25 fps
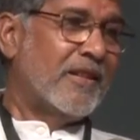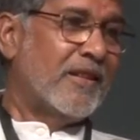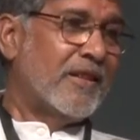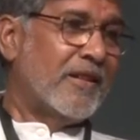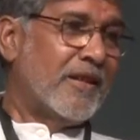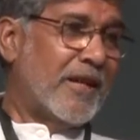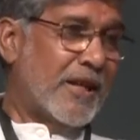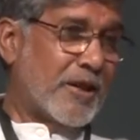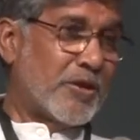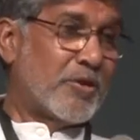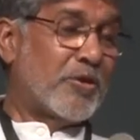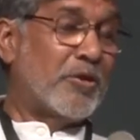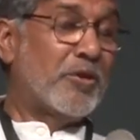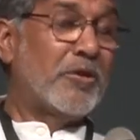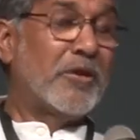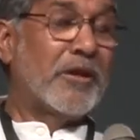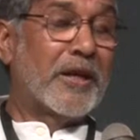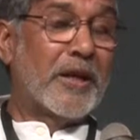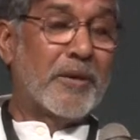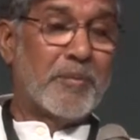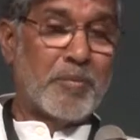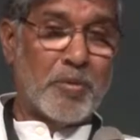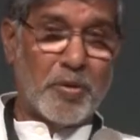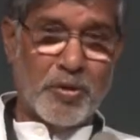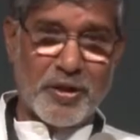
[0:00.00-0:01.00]
rescuing
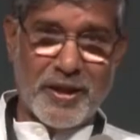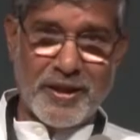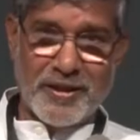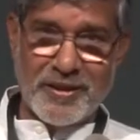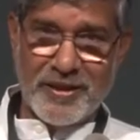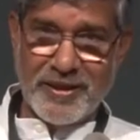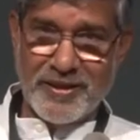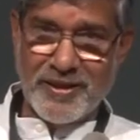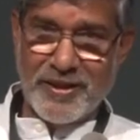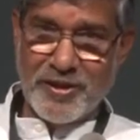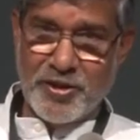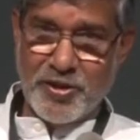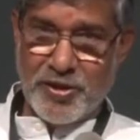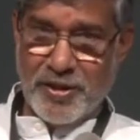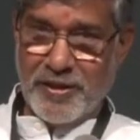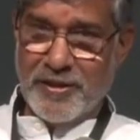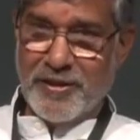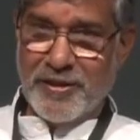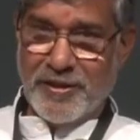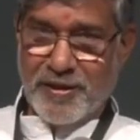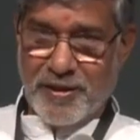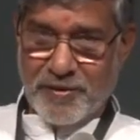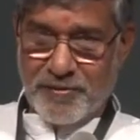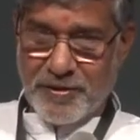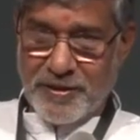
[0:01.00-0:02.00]
and protecting the
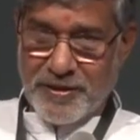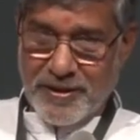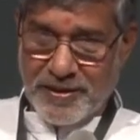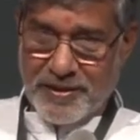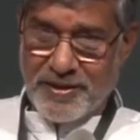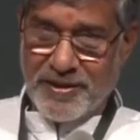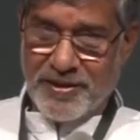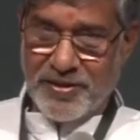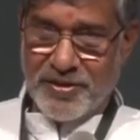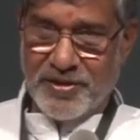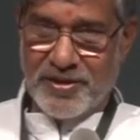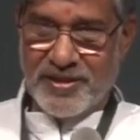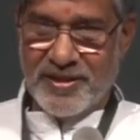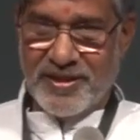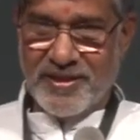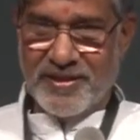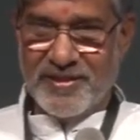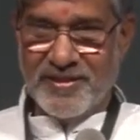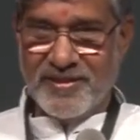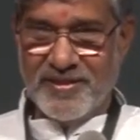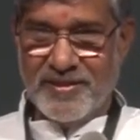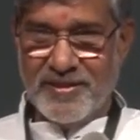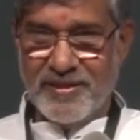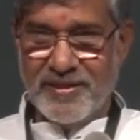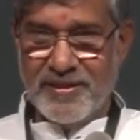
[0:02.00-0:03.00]
children of other country,
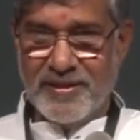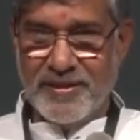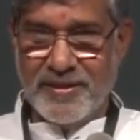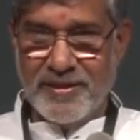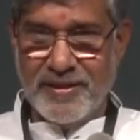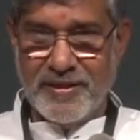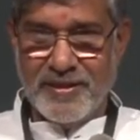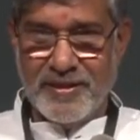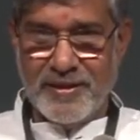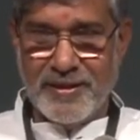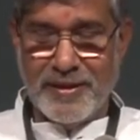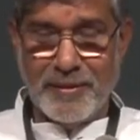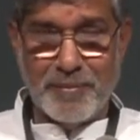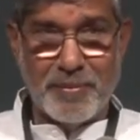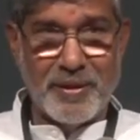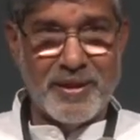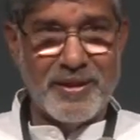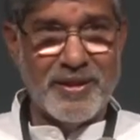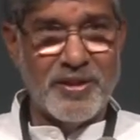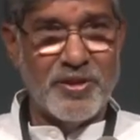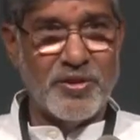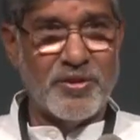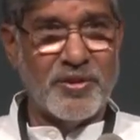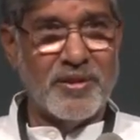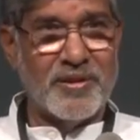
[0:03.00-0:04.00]

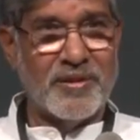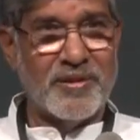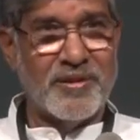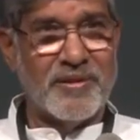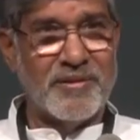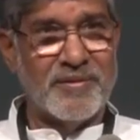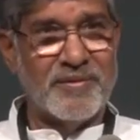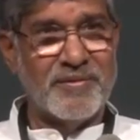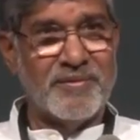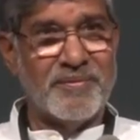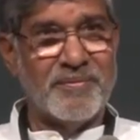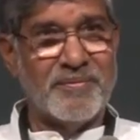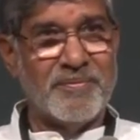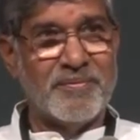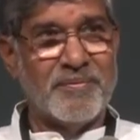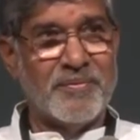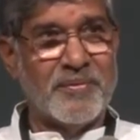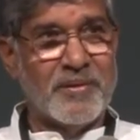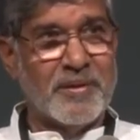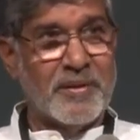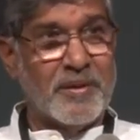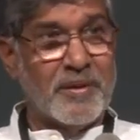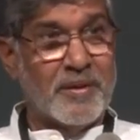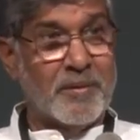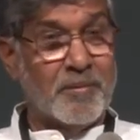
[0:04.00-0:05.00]
Nepalese children.
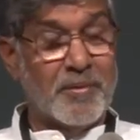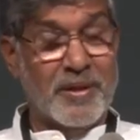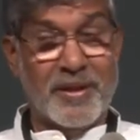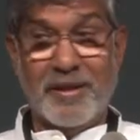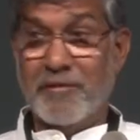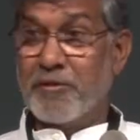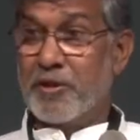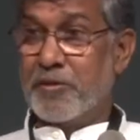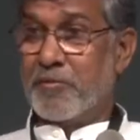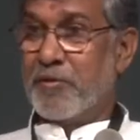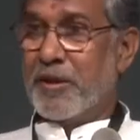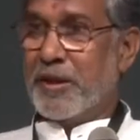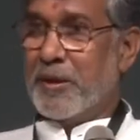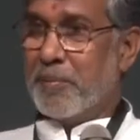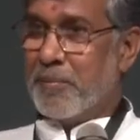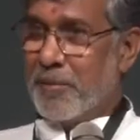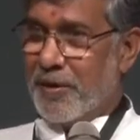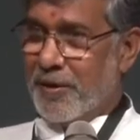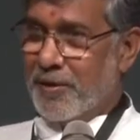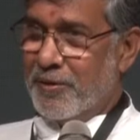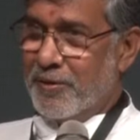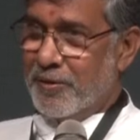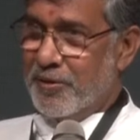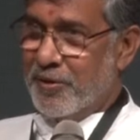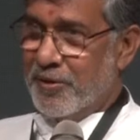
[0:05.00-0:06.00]
But I was very
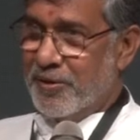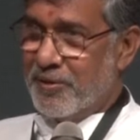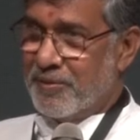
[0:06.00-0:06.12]
proud.